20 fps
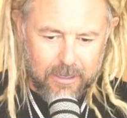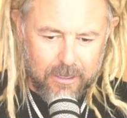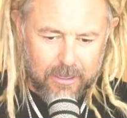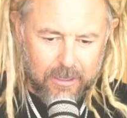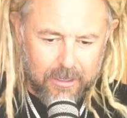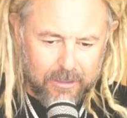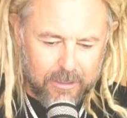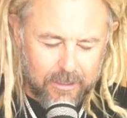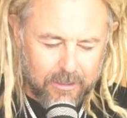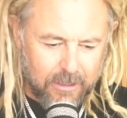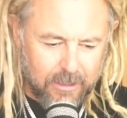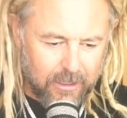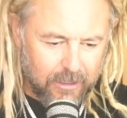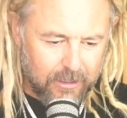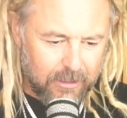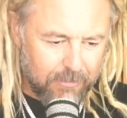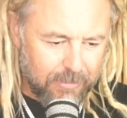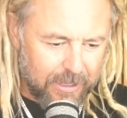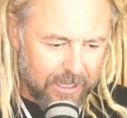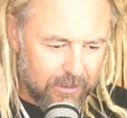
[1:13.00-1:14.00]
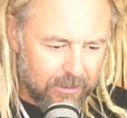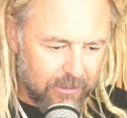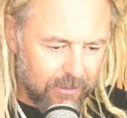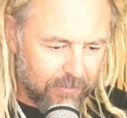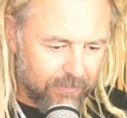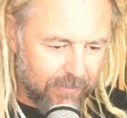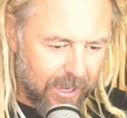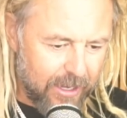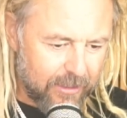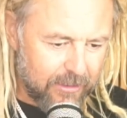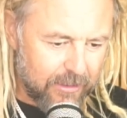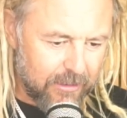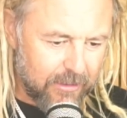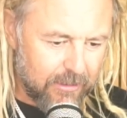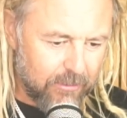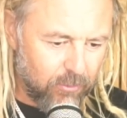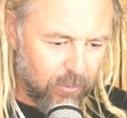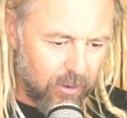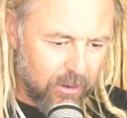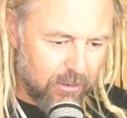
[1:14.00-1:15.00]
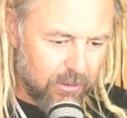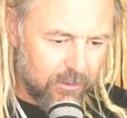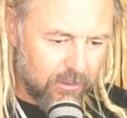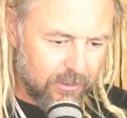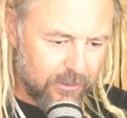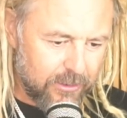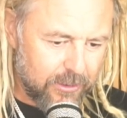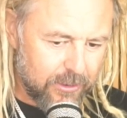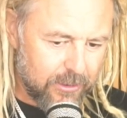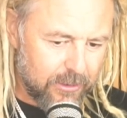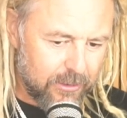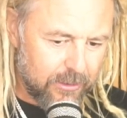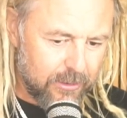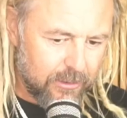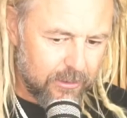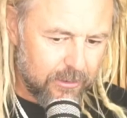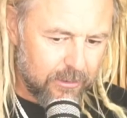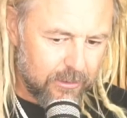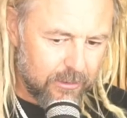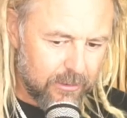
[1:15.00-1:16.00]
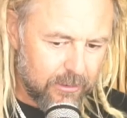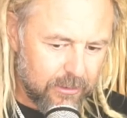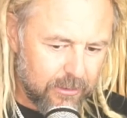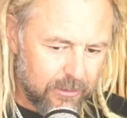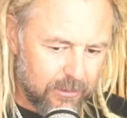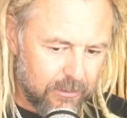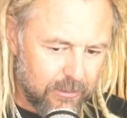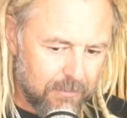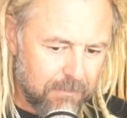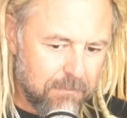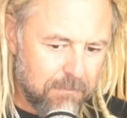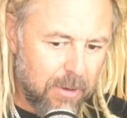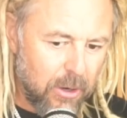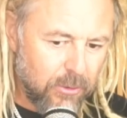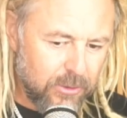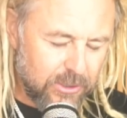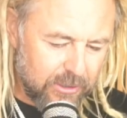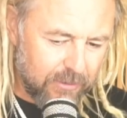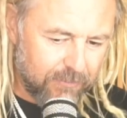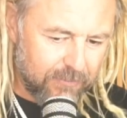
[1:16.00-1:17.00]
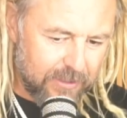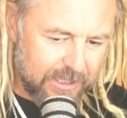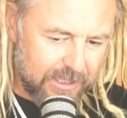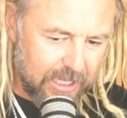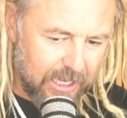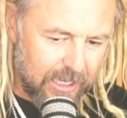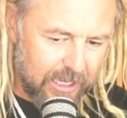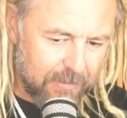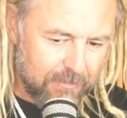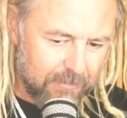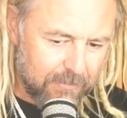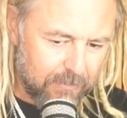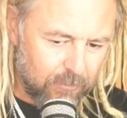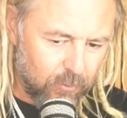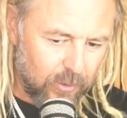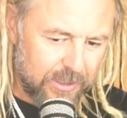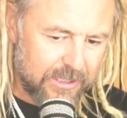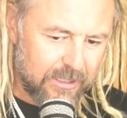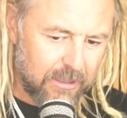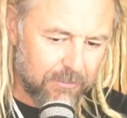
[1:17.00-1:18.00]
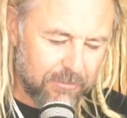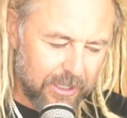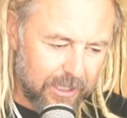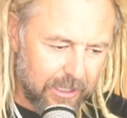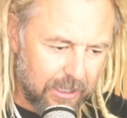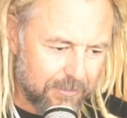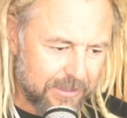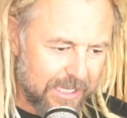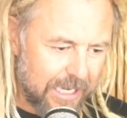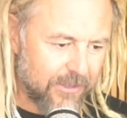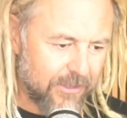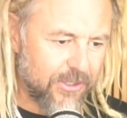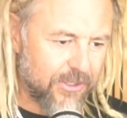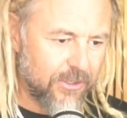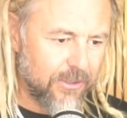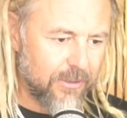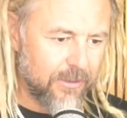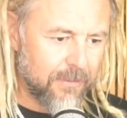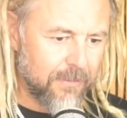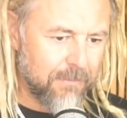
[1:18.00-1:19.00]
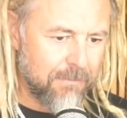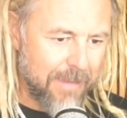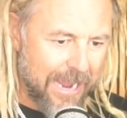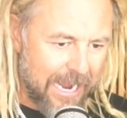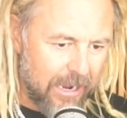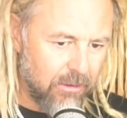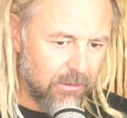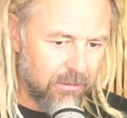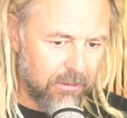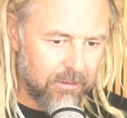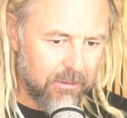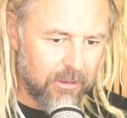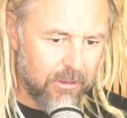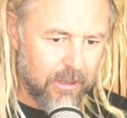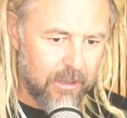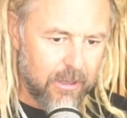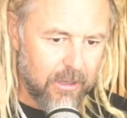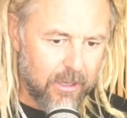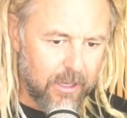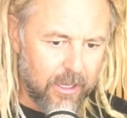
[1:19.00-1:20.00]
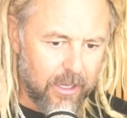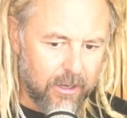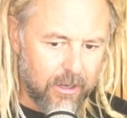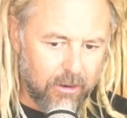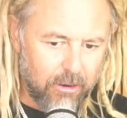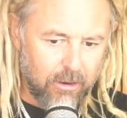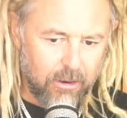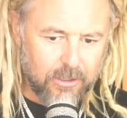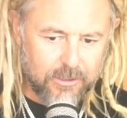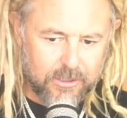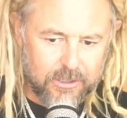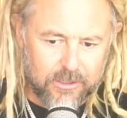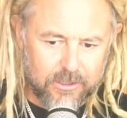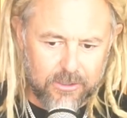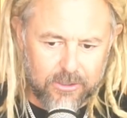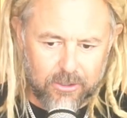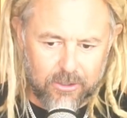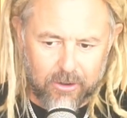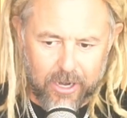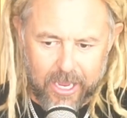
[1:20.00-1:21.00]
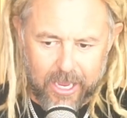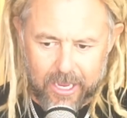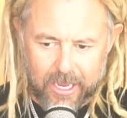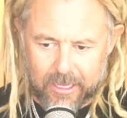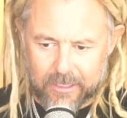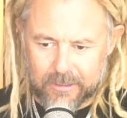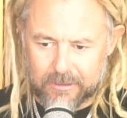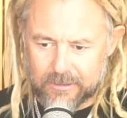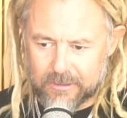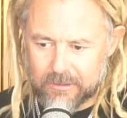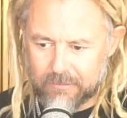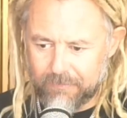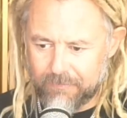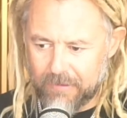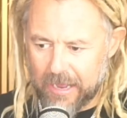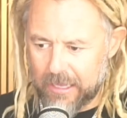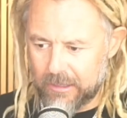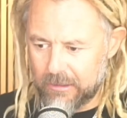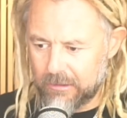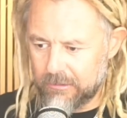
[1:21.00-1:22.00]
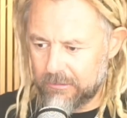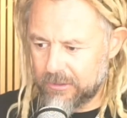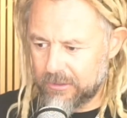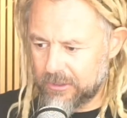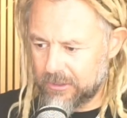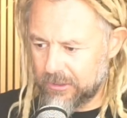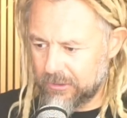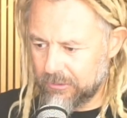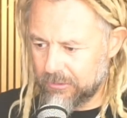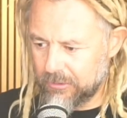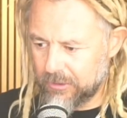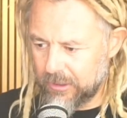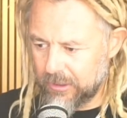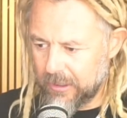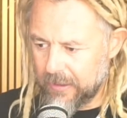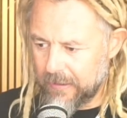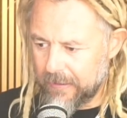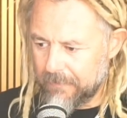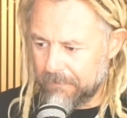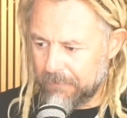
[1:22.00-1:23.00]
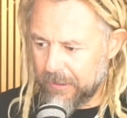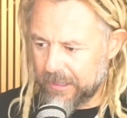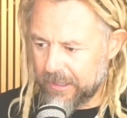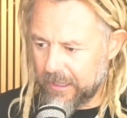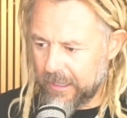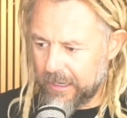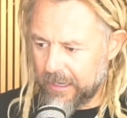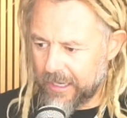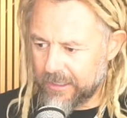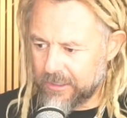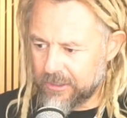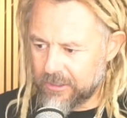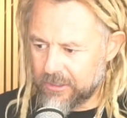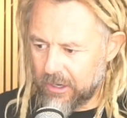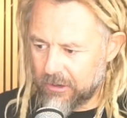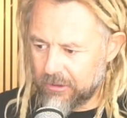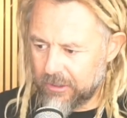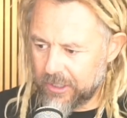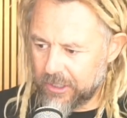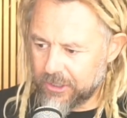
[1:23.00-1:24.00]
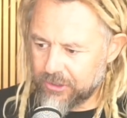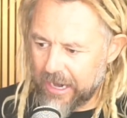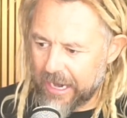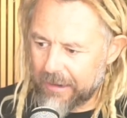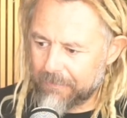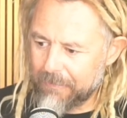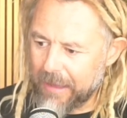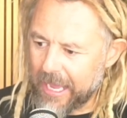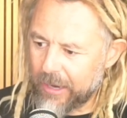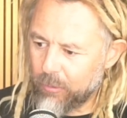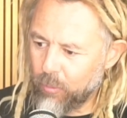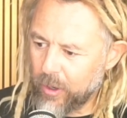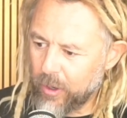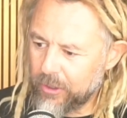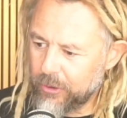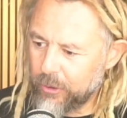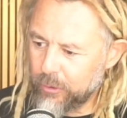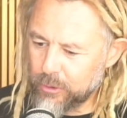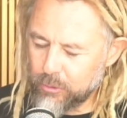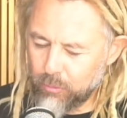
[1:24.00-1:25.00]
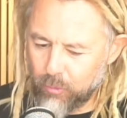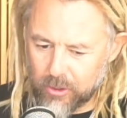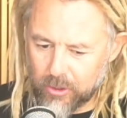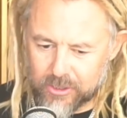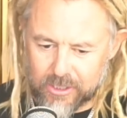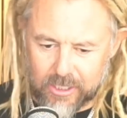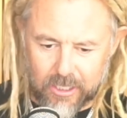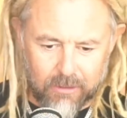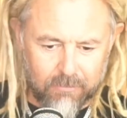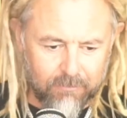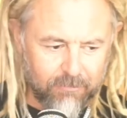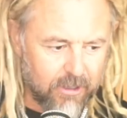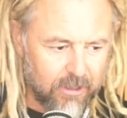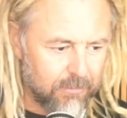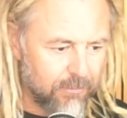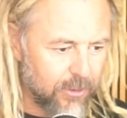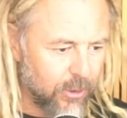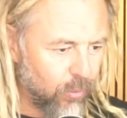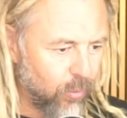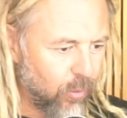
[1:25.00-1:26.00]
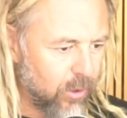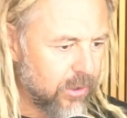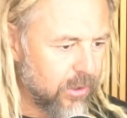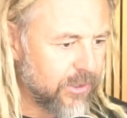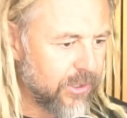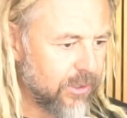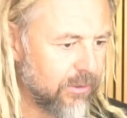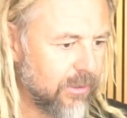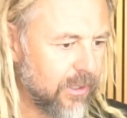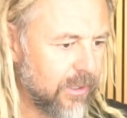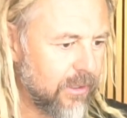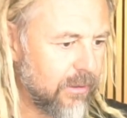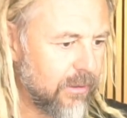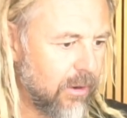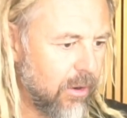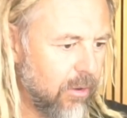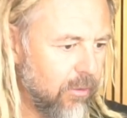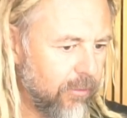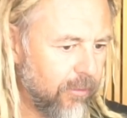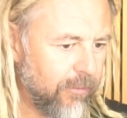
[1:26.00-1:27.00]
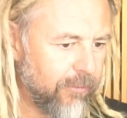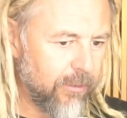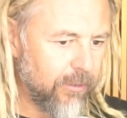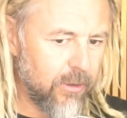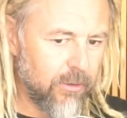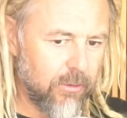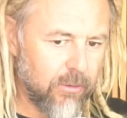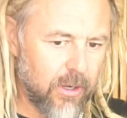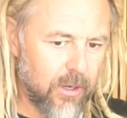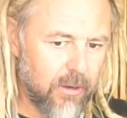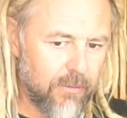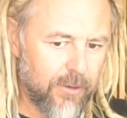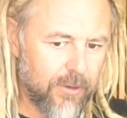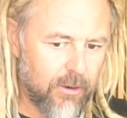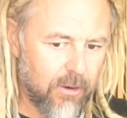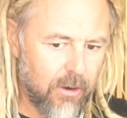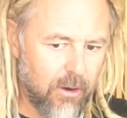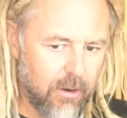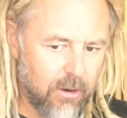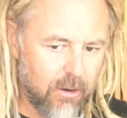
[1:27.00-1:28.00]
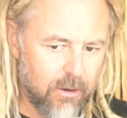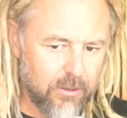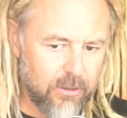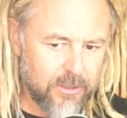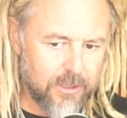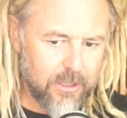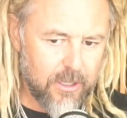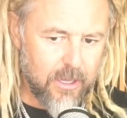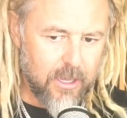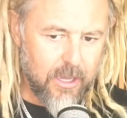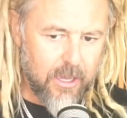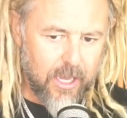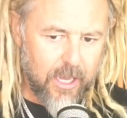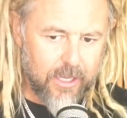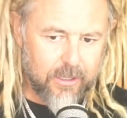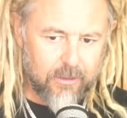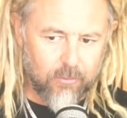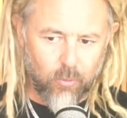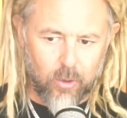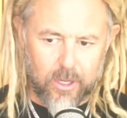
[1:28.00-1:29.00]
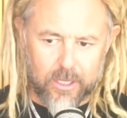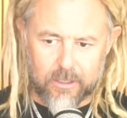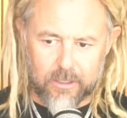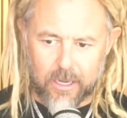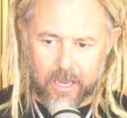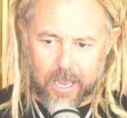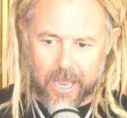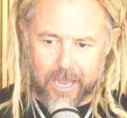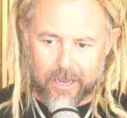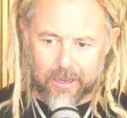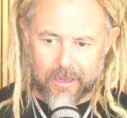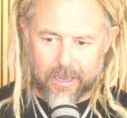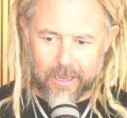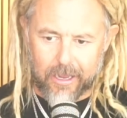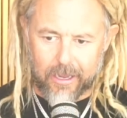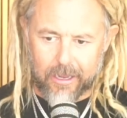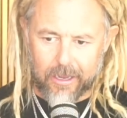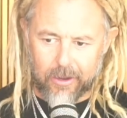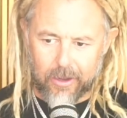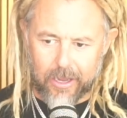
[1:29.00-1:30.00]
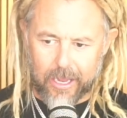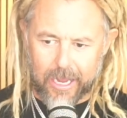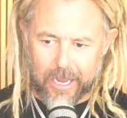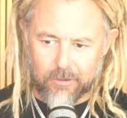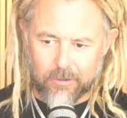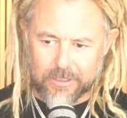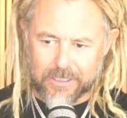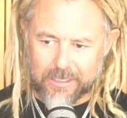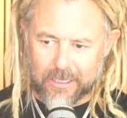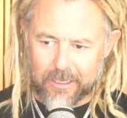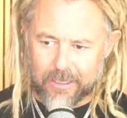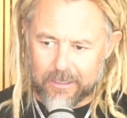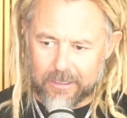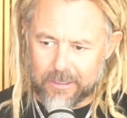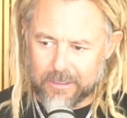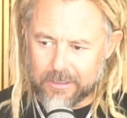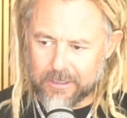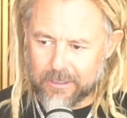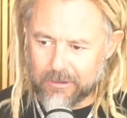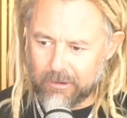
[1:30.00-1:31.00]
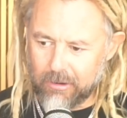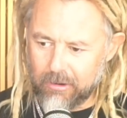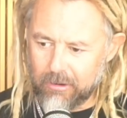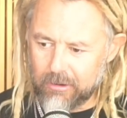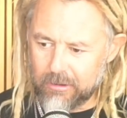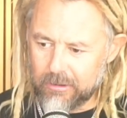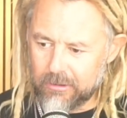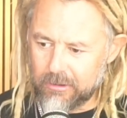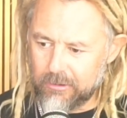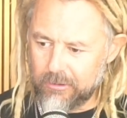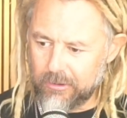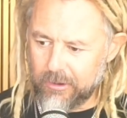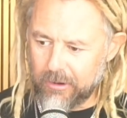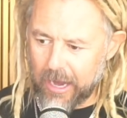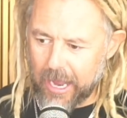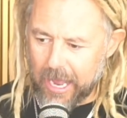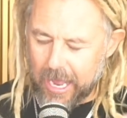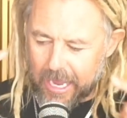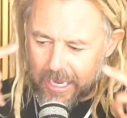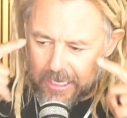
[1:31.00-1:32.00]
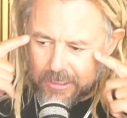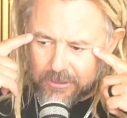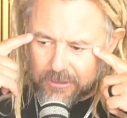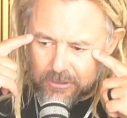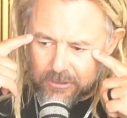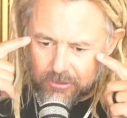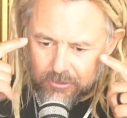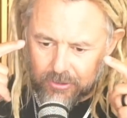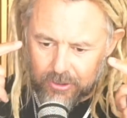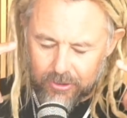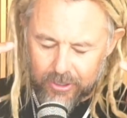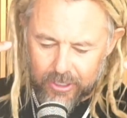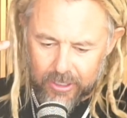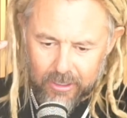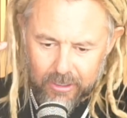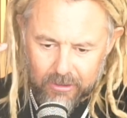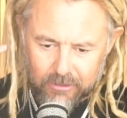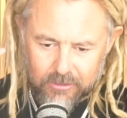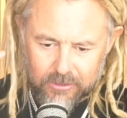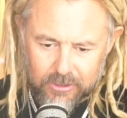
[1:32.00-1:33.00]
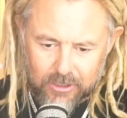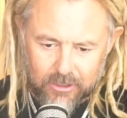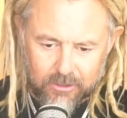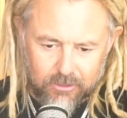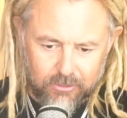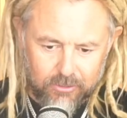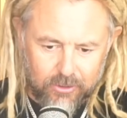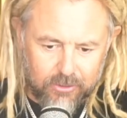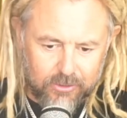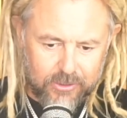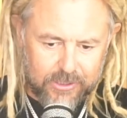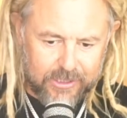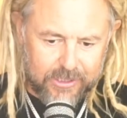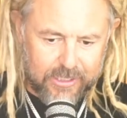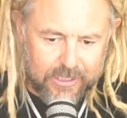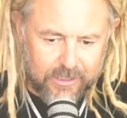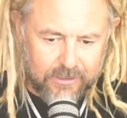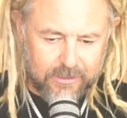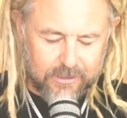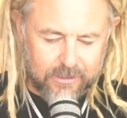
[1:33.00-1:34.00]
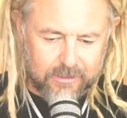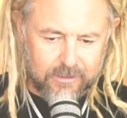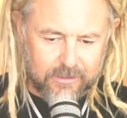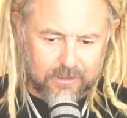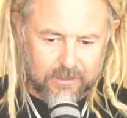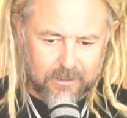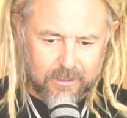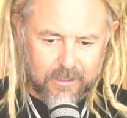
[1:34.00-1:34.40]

And then thinking about the fact that the words, most of the time, when something comes out your mouth, it causes your hands to follow suit. But then I started to track back, where do those words come from? Your words are an overflow of your heart. And how does it get into your heart? Through your eyes, through your ears, and through your senses.